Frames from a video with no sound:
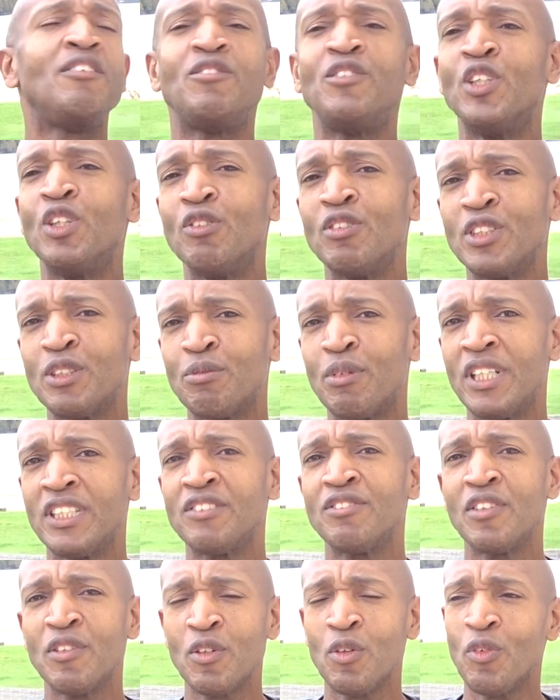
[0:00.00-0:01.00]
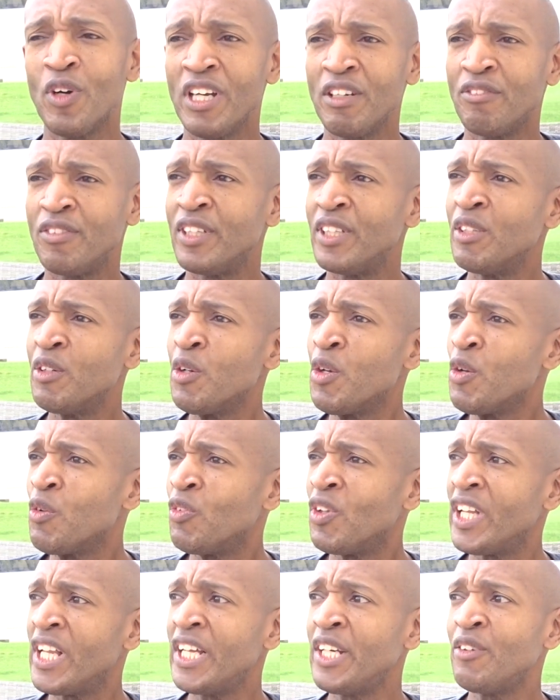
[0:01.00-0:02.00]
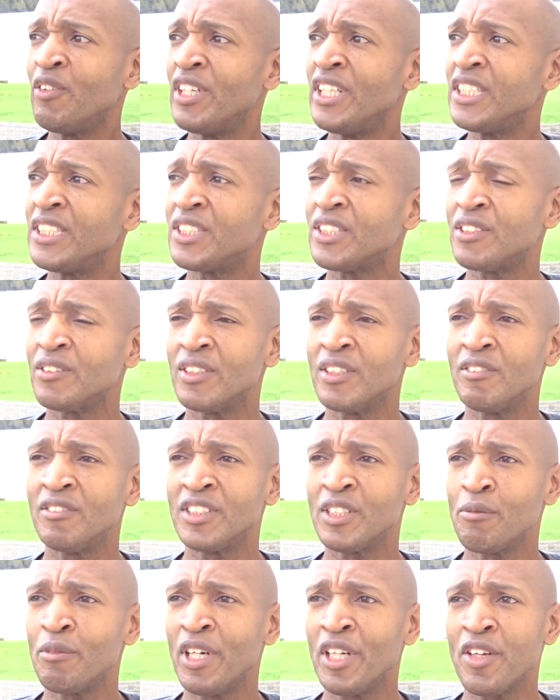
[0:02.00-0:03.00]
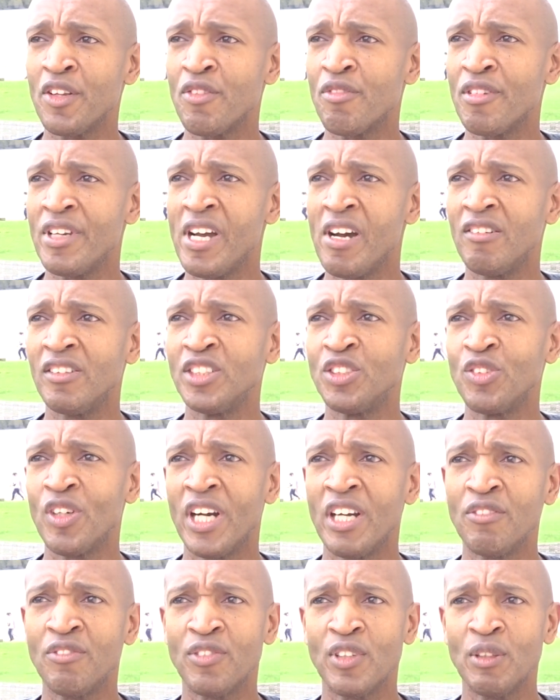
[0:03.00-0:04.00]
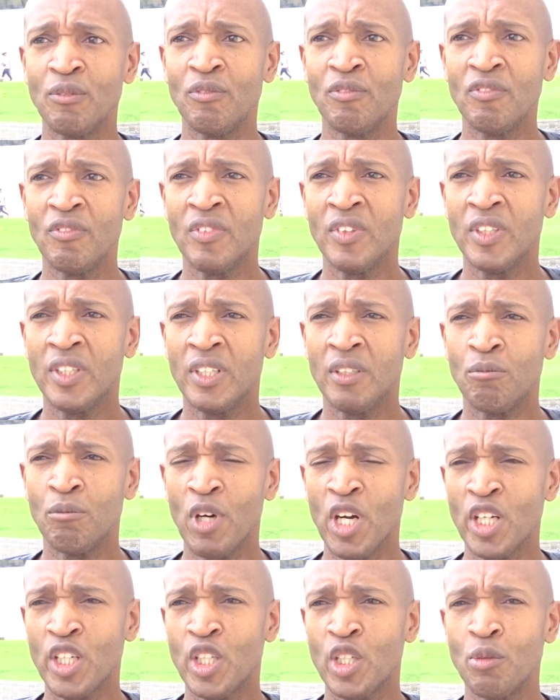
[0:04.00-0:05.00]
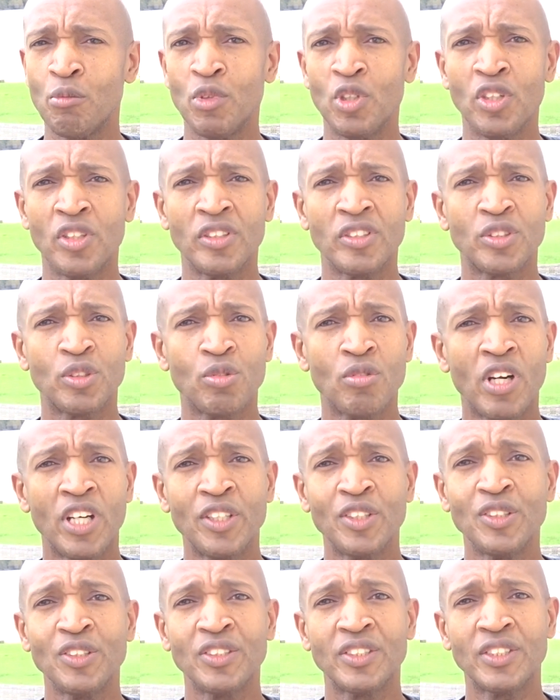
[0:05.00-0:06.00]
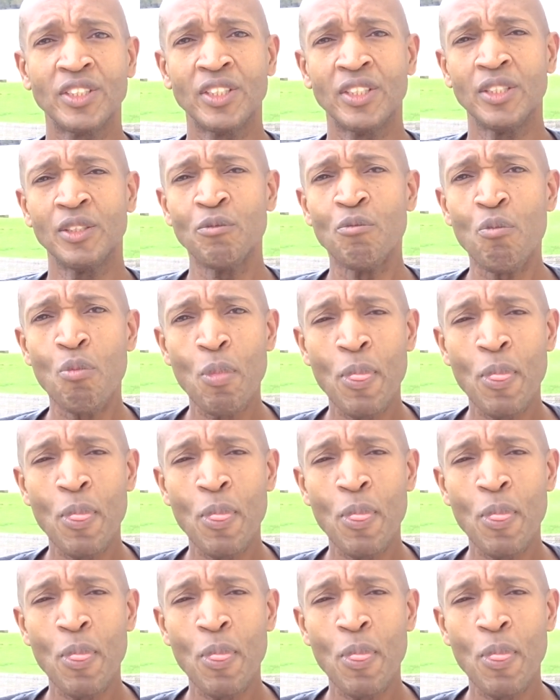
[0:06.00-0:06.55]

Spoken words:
No response from the wifey. Well, anyways, it was about a 3-hour drive from Markham or Toronto, so